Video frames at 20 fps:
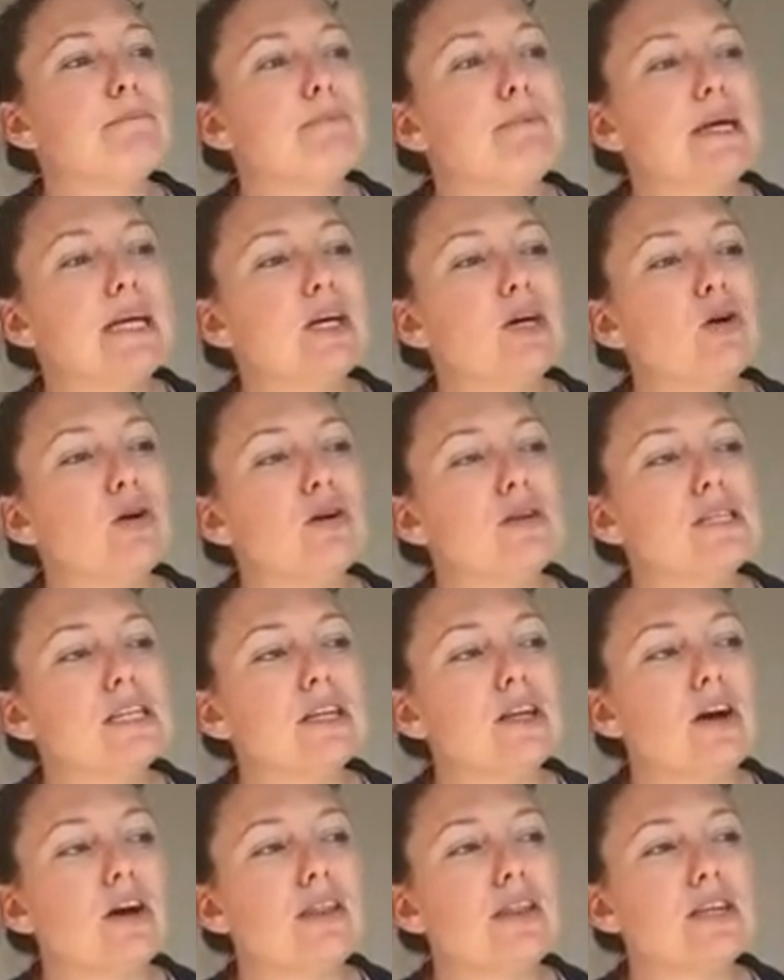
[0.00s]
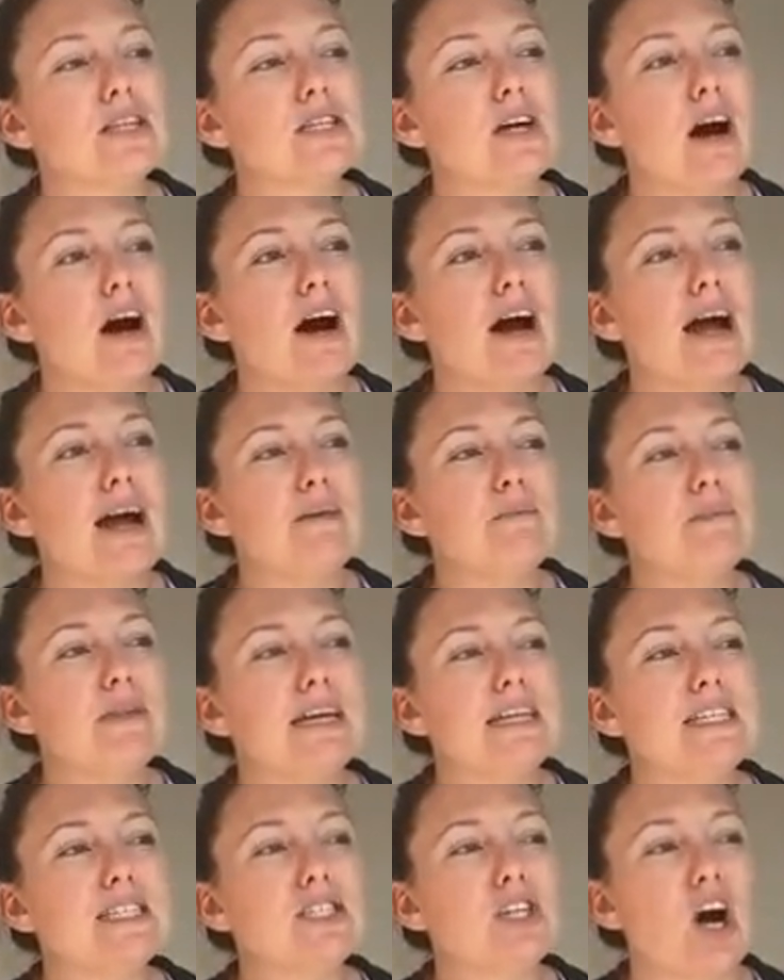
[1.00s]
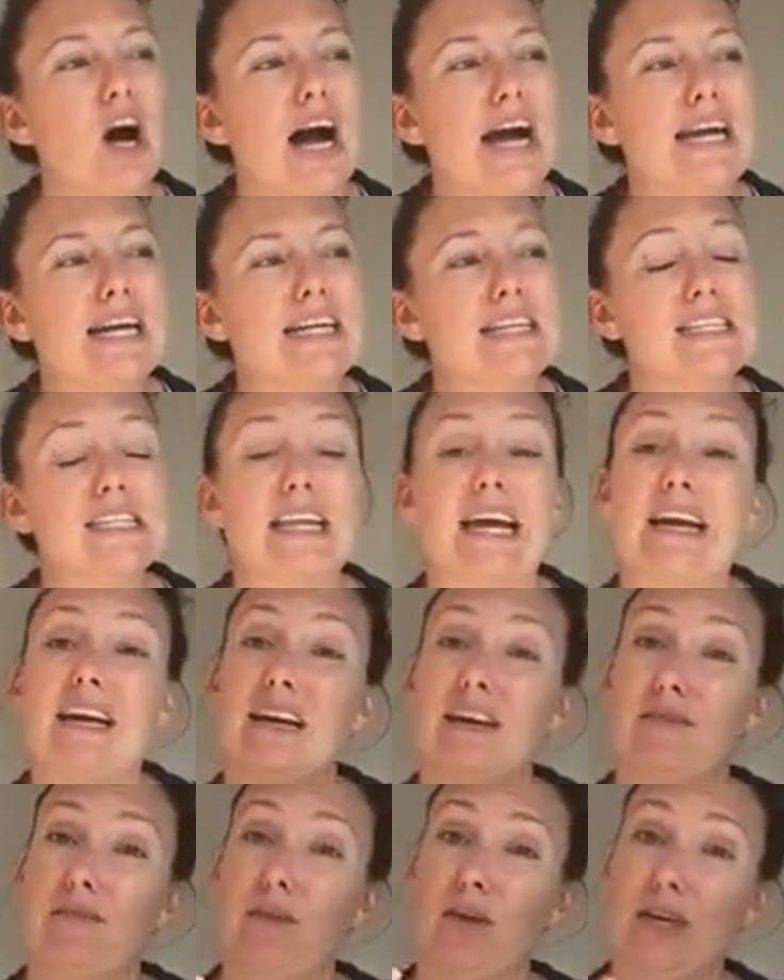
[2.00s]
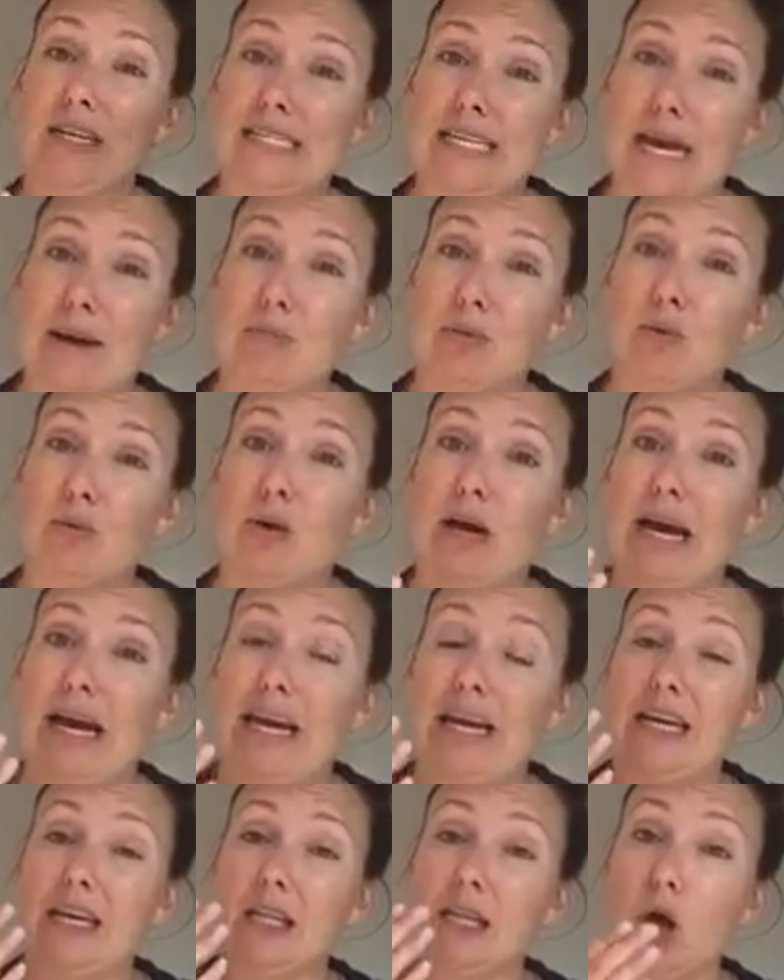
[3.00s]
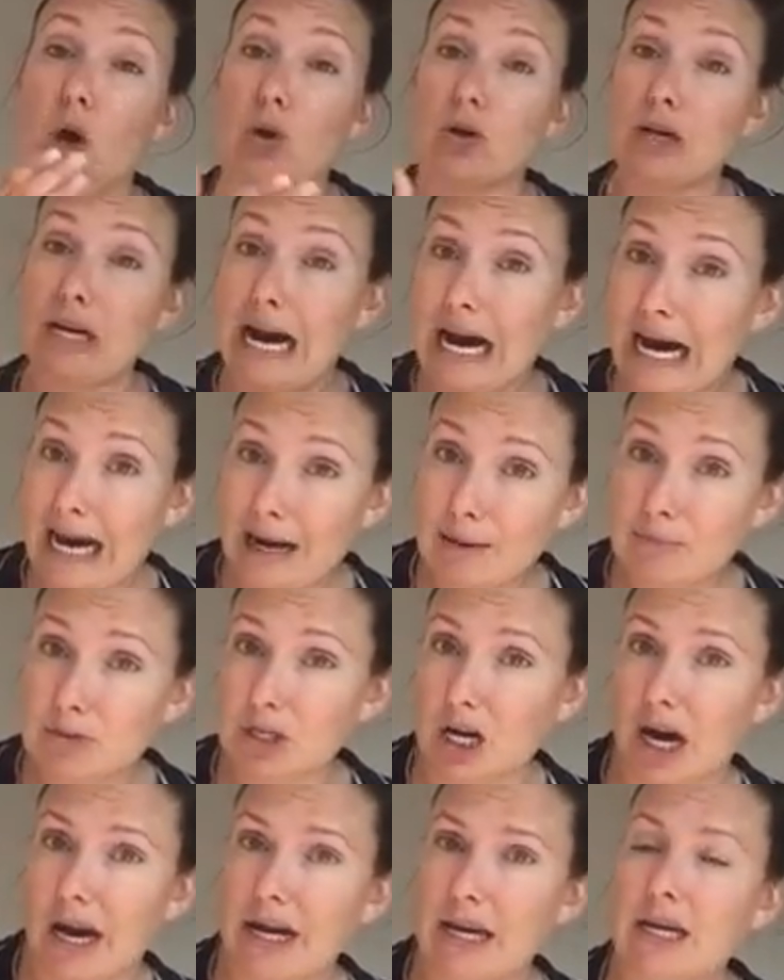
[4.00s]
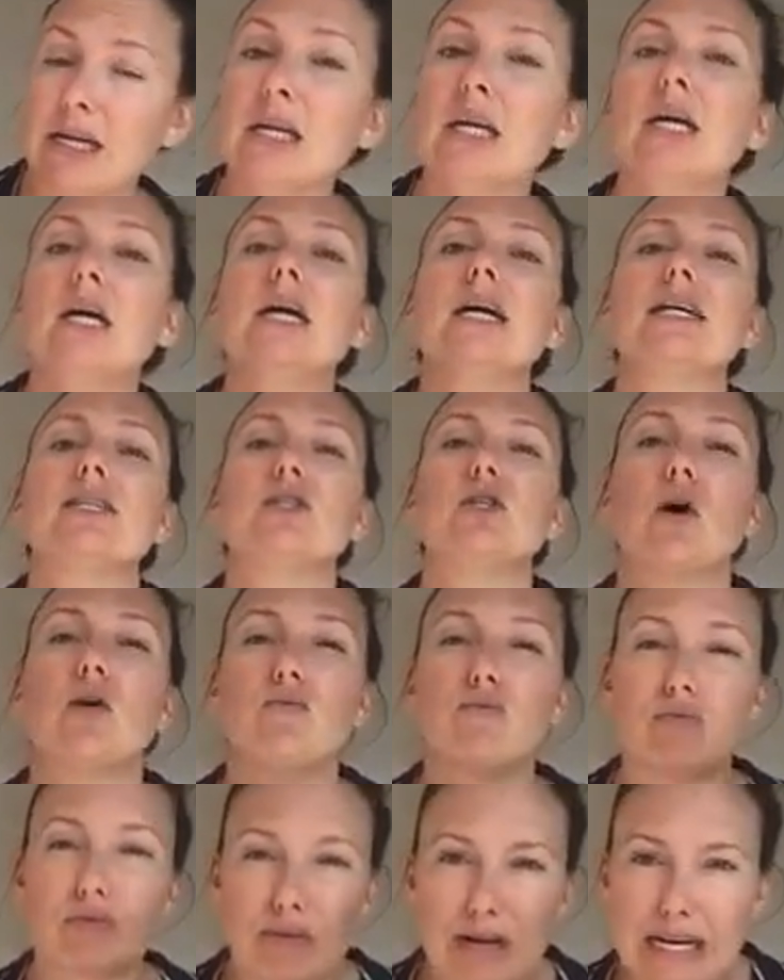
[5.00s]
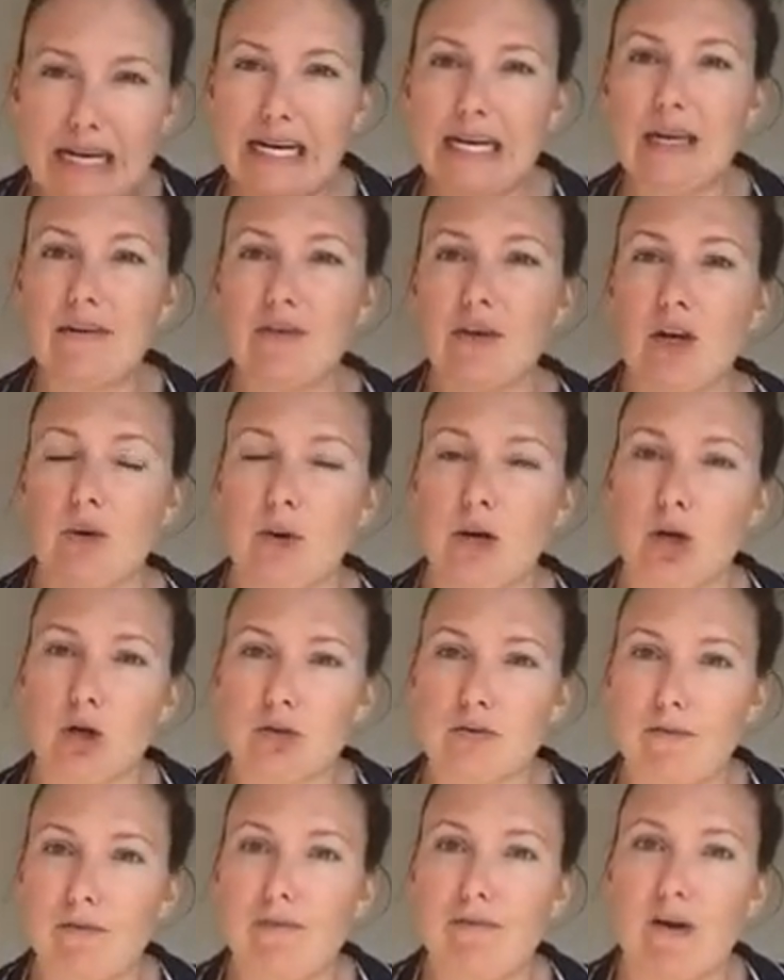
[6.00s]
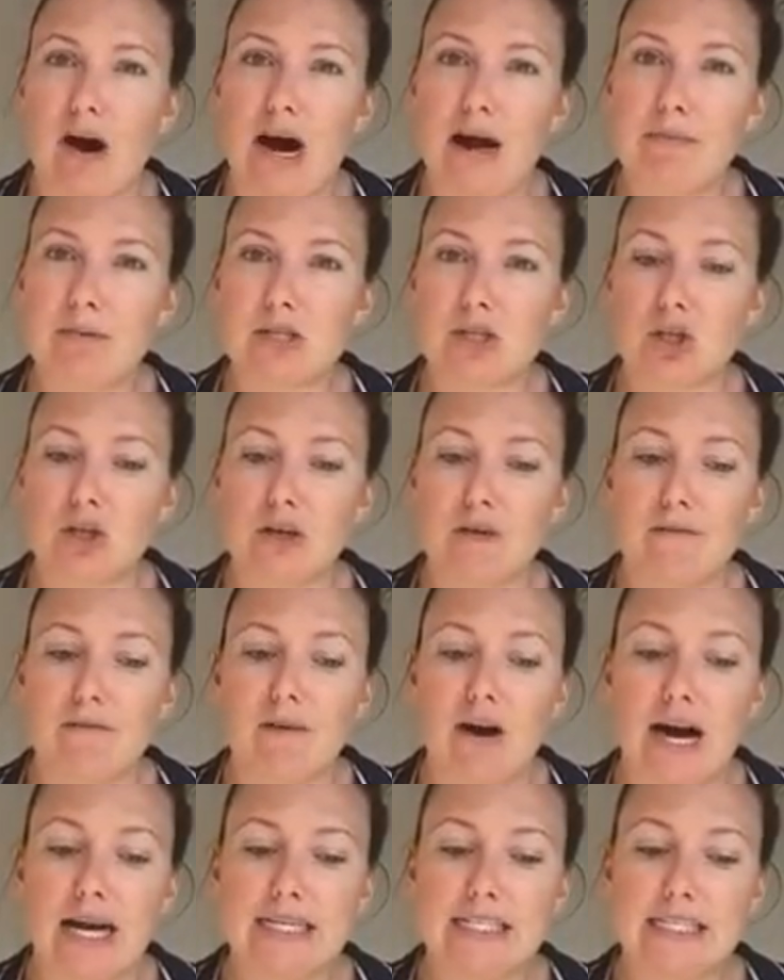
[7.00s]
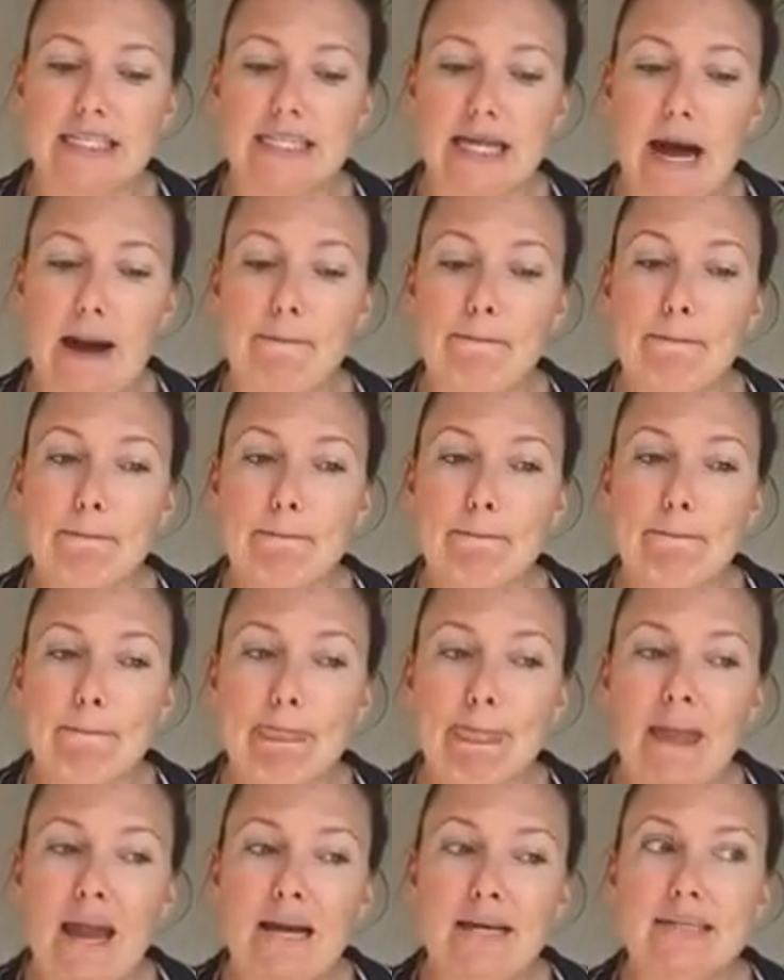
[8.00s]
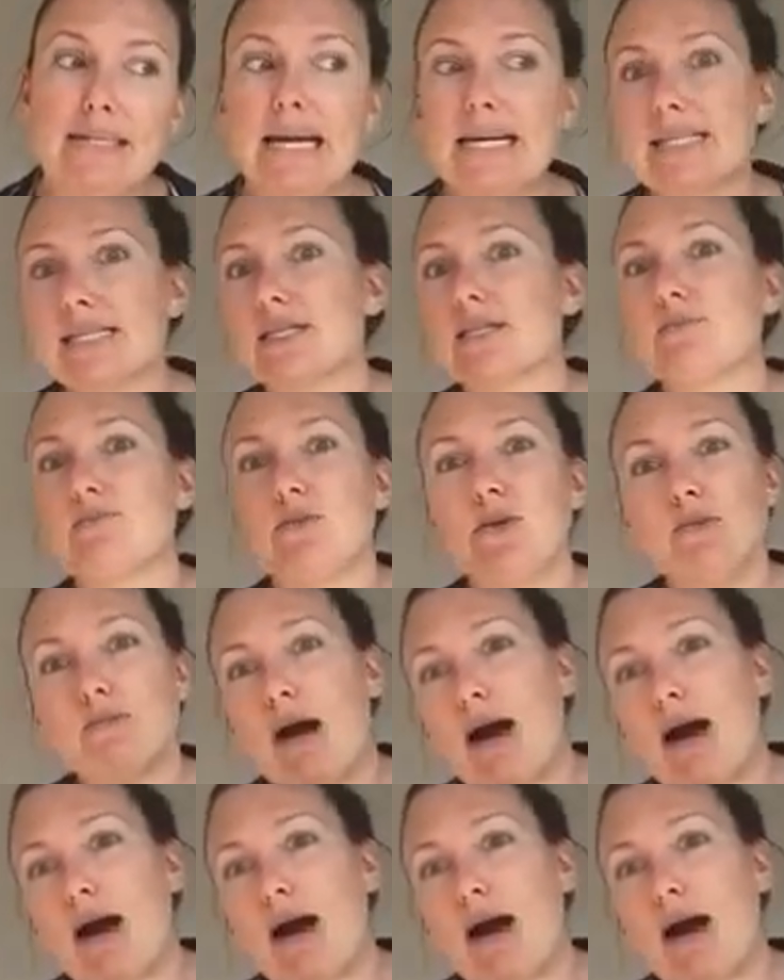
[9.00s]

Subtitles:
because a lot of the time these diets, for example, a low carb diet is not really giving you a lot of fiber. So you're finding that Yes, you